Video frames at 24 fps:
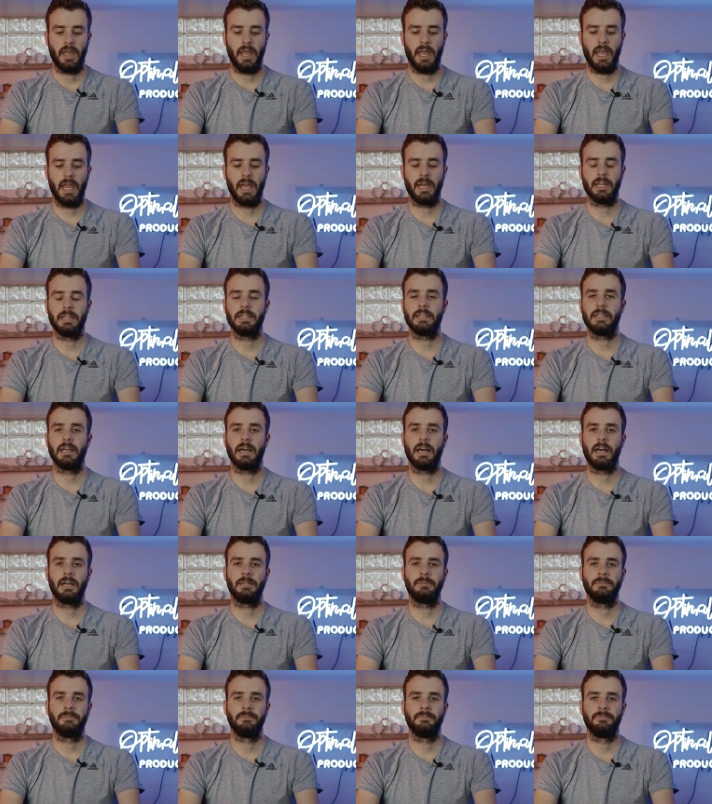and
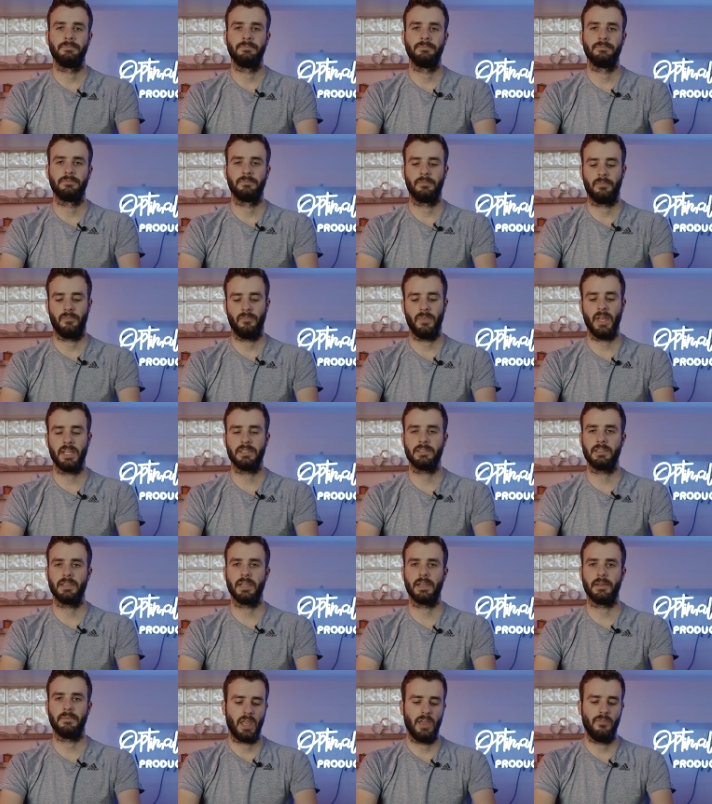uh, that's
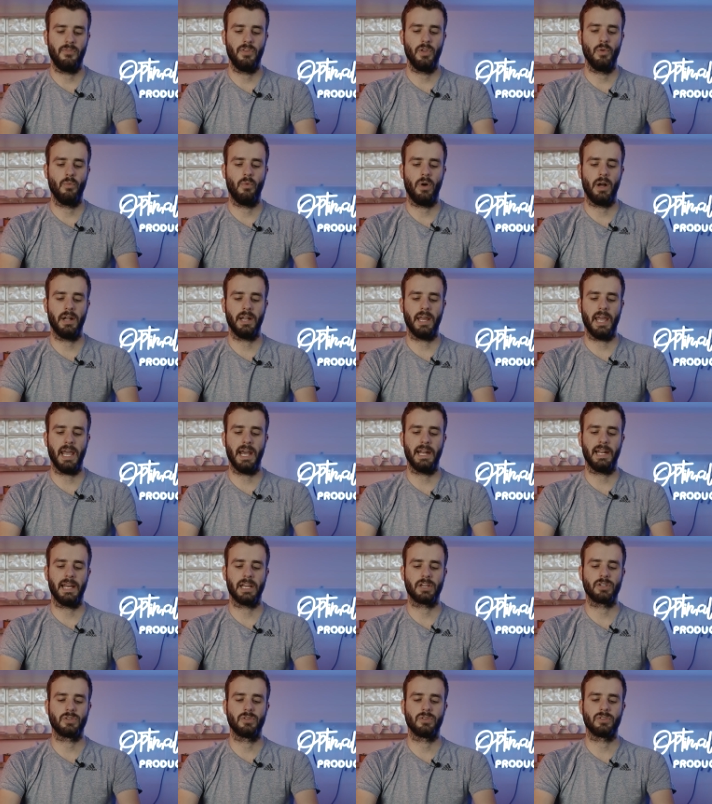it. If you wanna add
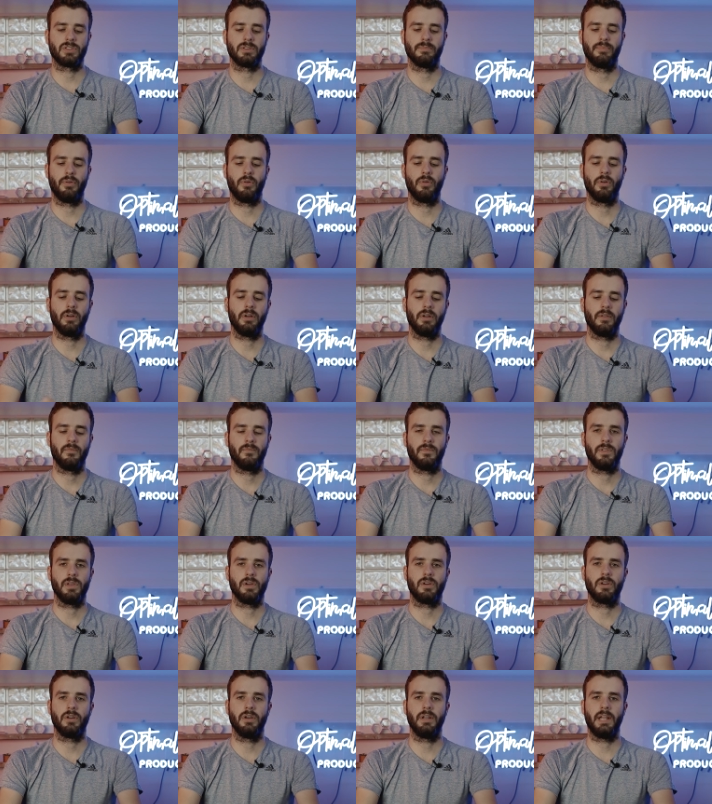extra support,
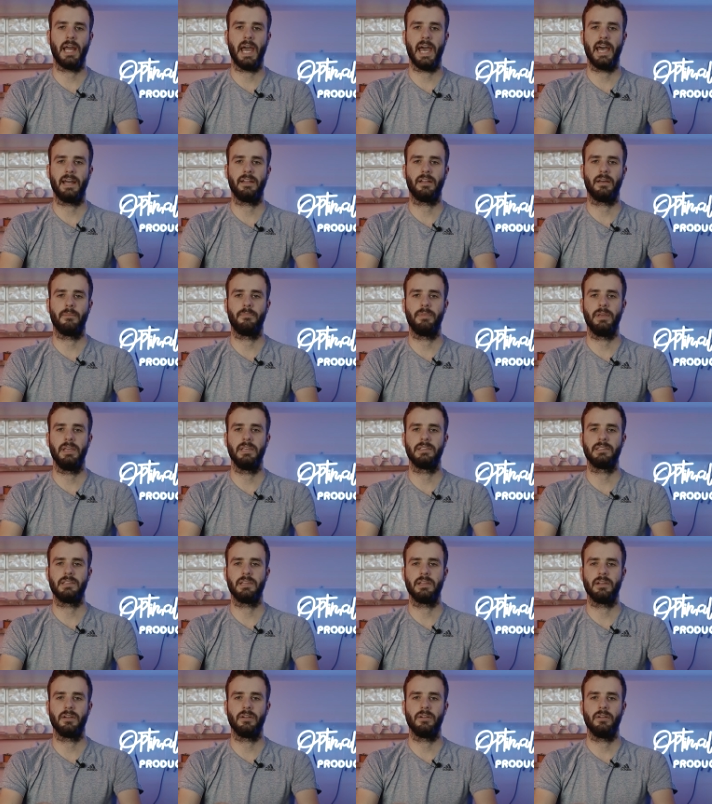you could add a piece
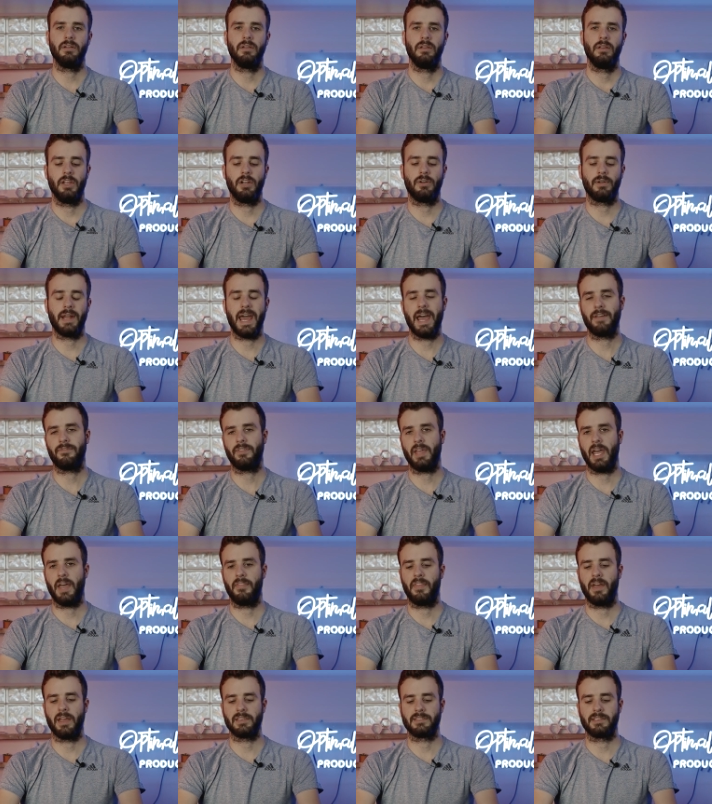here. You don't have to
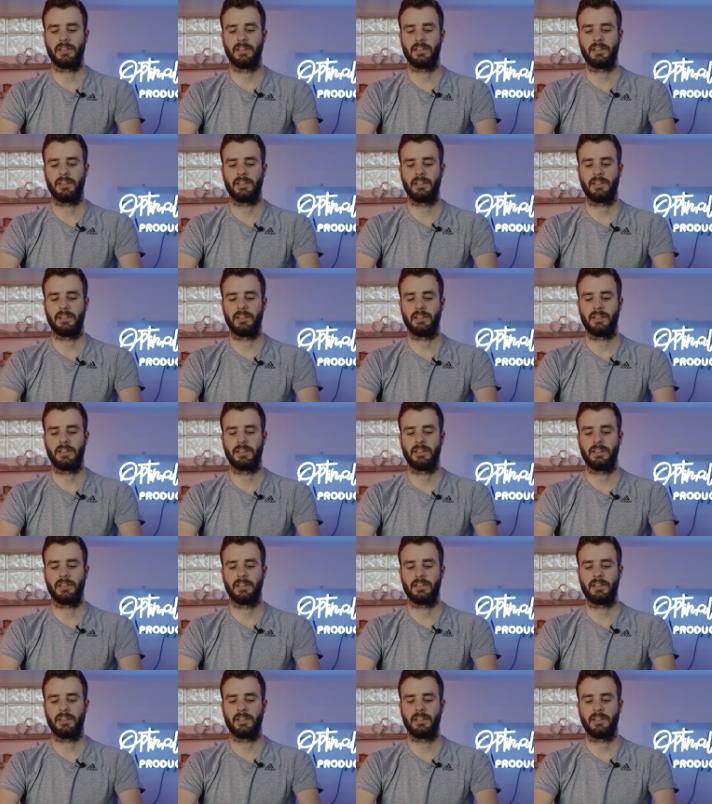add that